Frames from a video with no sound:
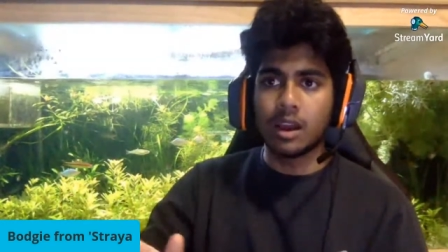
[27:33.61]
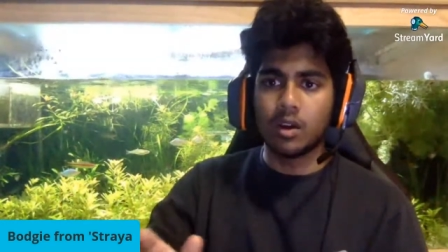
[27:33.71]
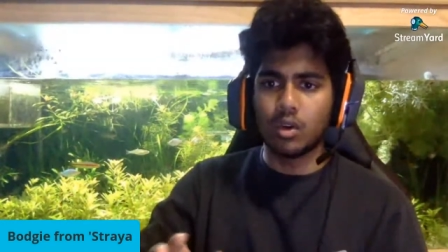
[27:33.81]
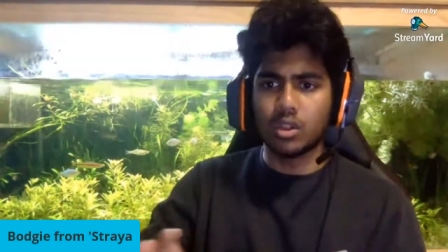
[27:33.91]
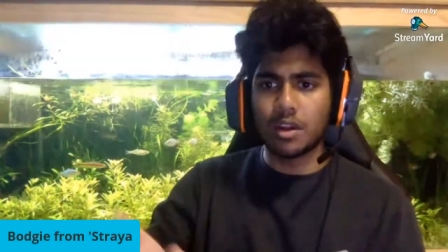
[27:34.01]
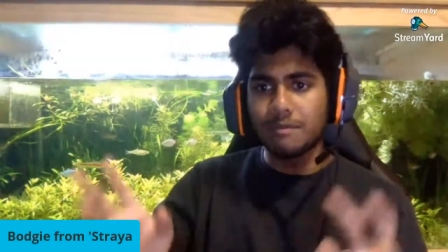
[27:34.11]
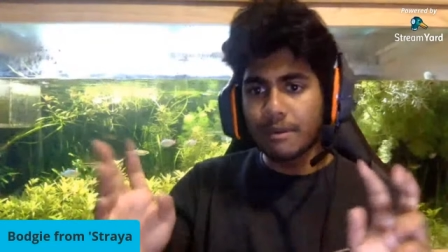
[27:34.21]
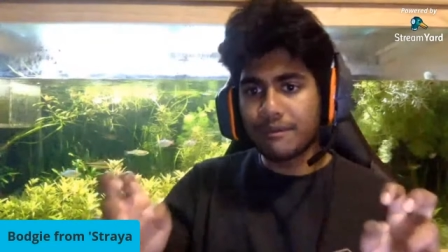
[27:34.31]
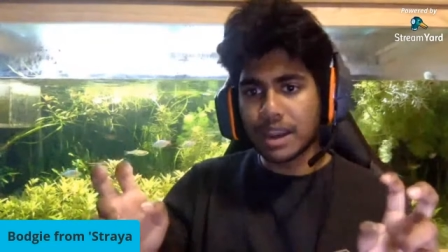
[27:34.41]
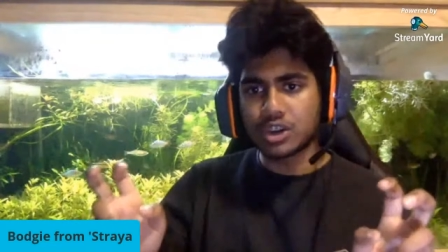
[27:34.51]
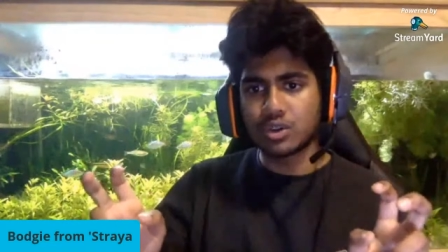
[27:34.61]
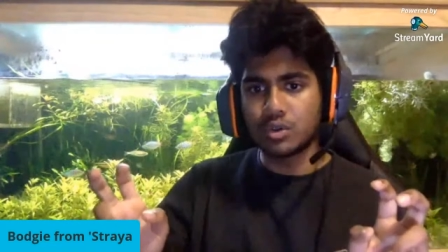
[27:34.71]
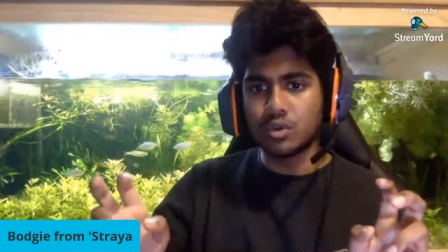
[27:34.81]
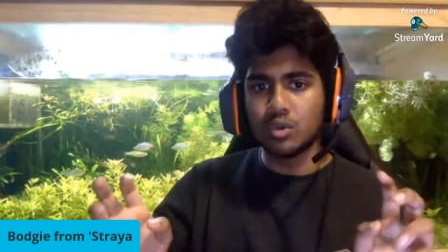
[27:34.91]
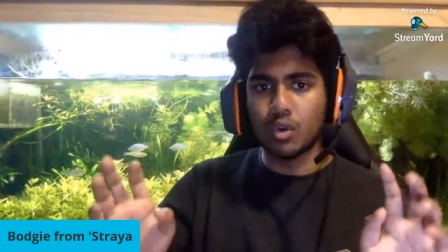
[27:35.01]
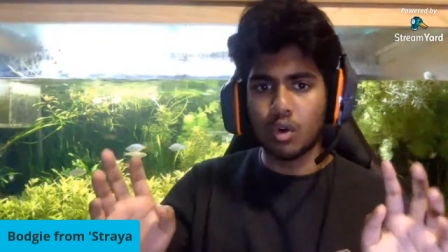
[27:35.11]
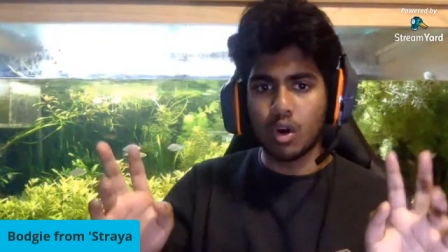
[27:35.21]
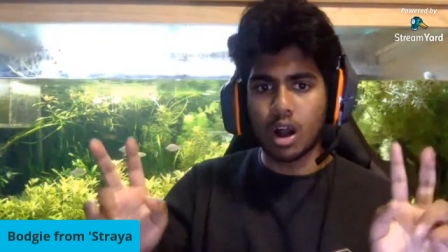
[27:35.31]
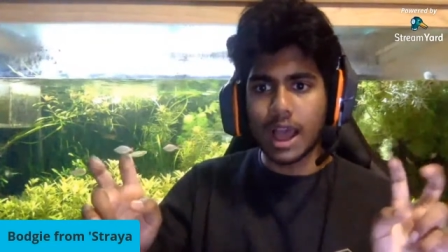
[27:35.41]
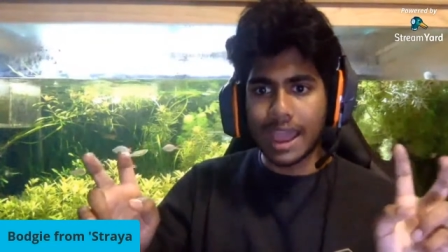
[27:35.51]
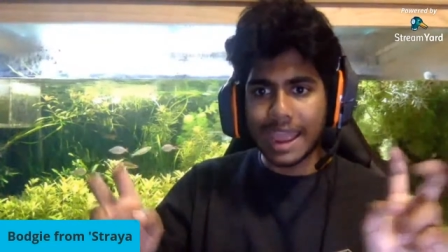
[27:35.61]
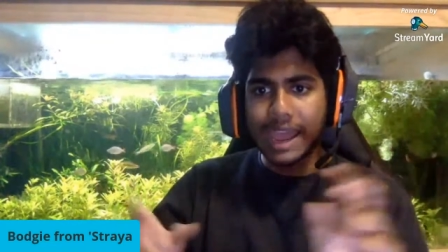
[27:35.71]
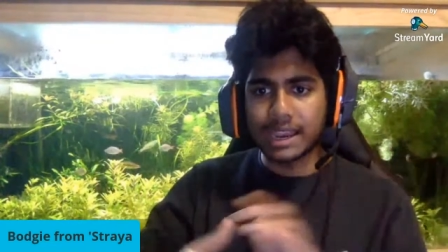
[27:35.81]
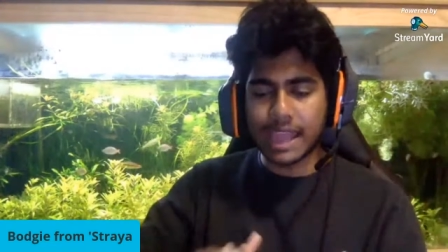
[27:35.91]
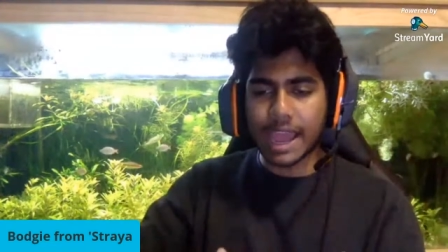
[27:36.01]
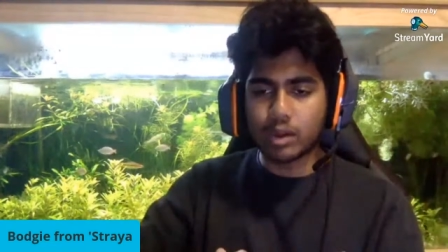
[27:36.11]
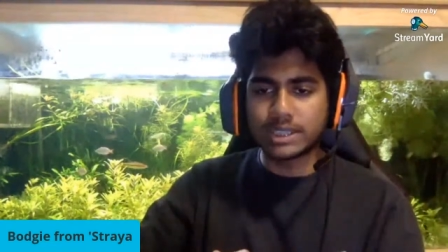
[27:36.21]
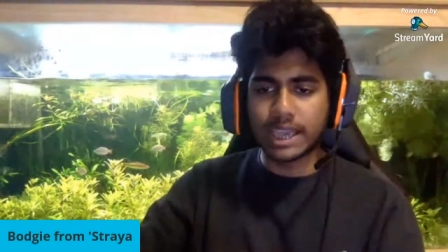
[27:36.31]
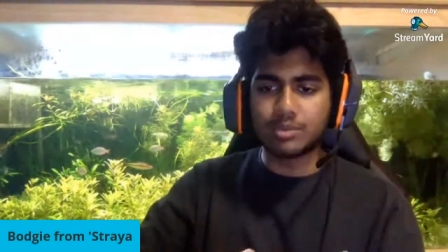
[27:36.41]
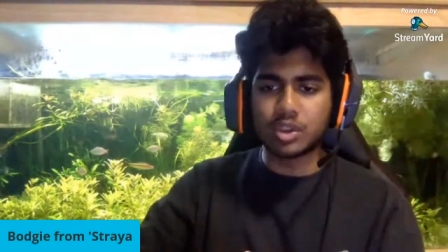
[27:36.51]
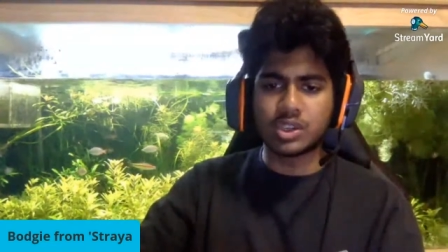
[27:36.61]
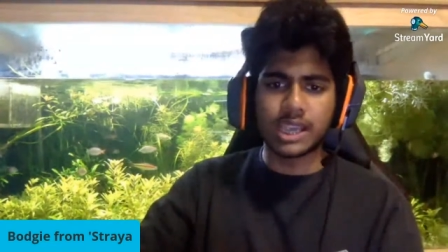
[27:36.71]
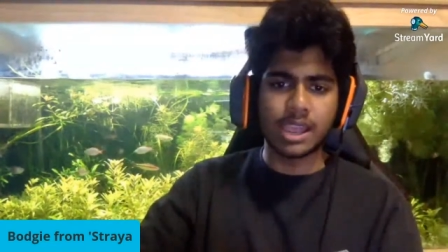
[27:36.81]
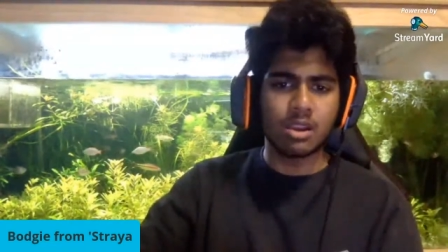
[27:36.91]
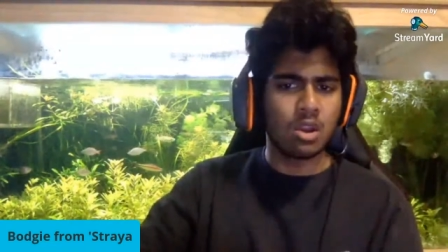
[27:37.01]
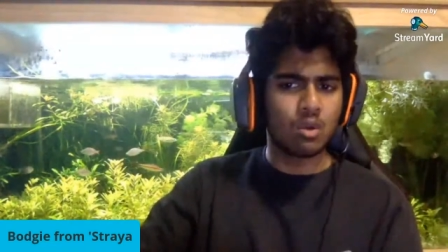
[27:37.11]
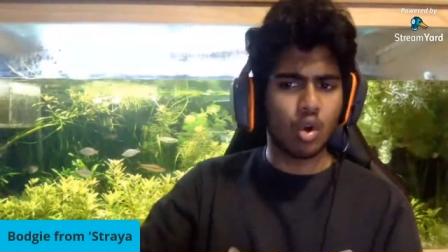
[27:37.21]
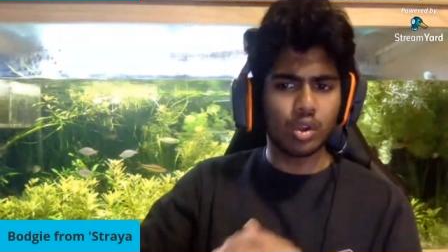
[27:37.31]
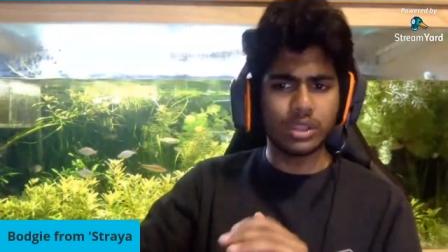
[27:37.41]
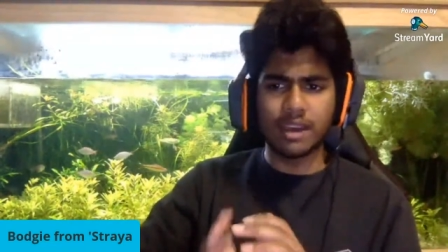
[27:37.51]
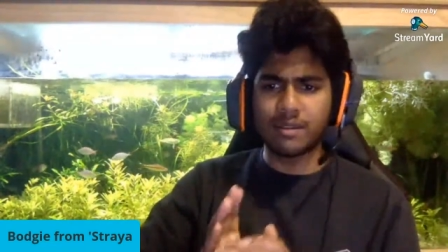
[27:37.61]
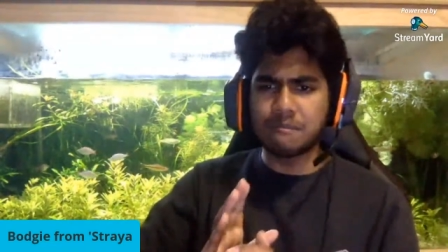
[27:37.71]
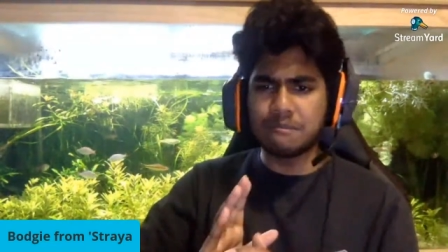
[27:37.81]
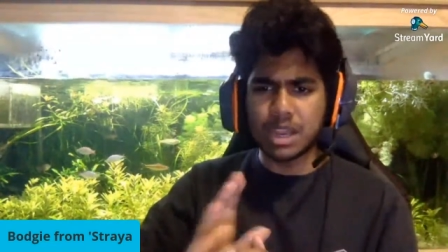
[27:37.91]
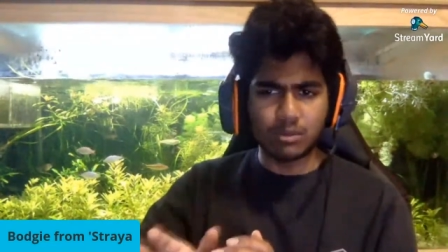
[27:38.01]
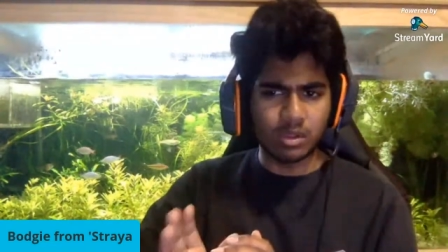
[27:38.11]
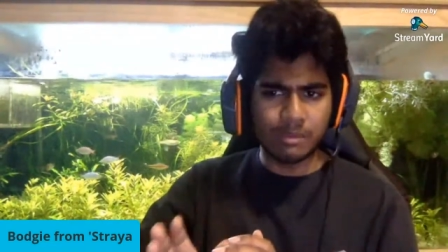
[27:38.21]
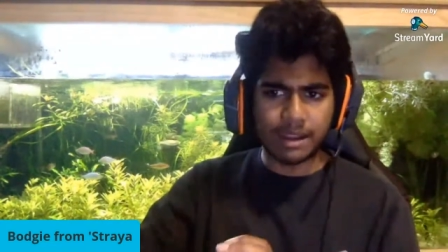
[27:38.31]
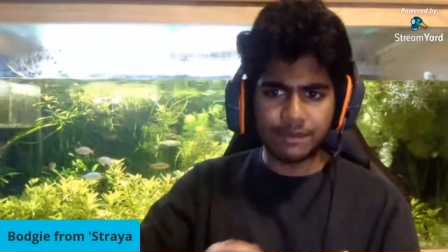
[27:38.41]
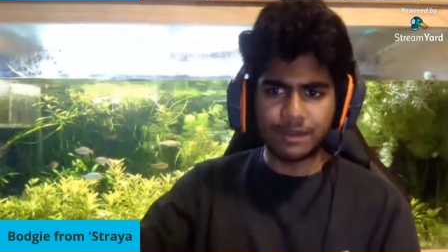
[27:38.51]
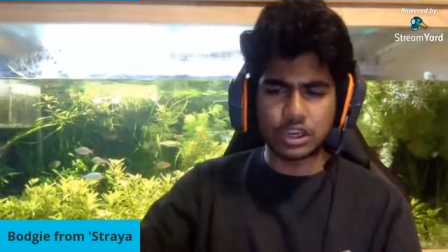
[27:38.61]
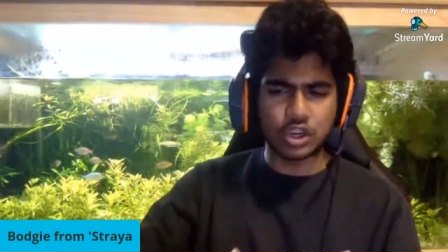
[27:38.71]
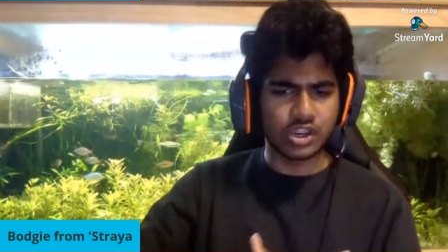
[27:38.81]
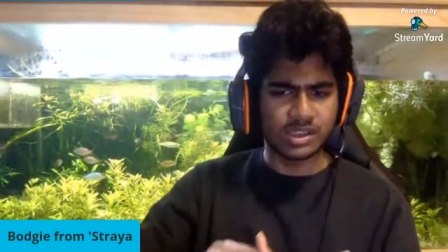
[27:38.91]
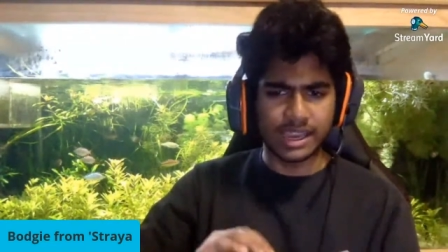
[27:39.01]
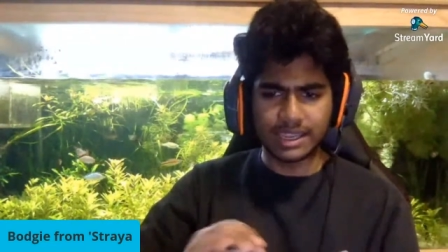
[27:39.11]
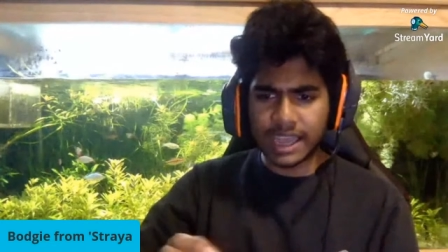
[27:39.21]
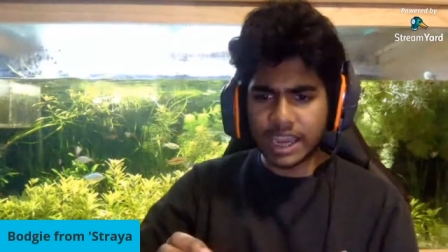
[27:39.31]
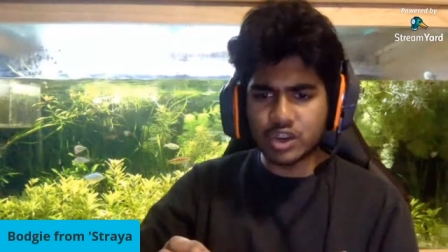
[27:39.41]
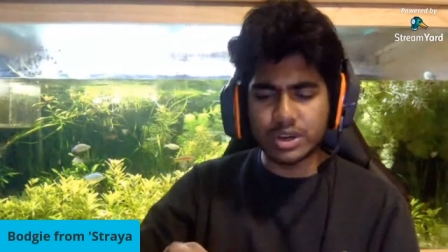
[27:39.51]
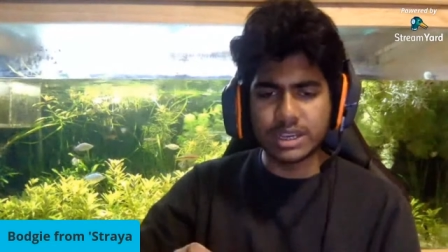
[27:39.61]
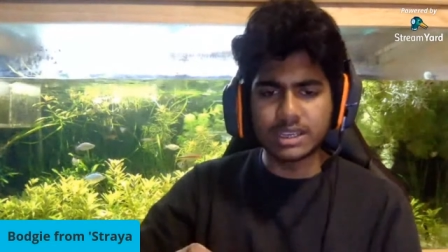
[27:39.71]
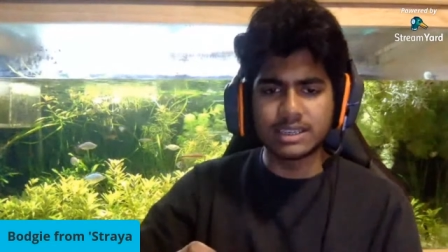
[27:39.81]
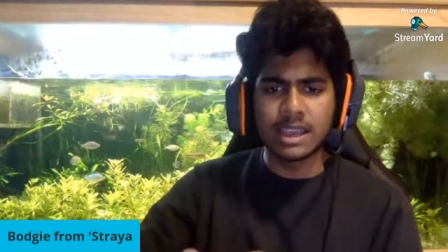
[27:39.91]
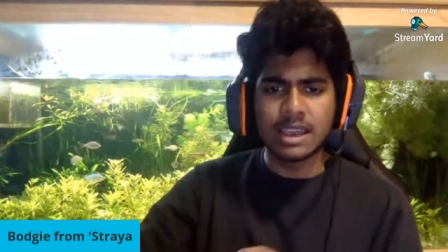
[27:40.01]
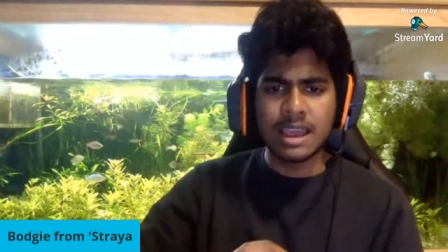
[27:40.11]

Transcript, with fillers: or a lot of professional or high end aquascapes you see, will only have a minimal amount of fish, just like tetras,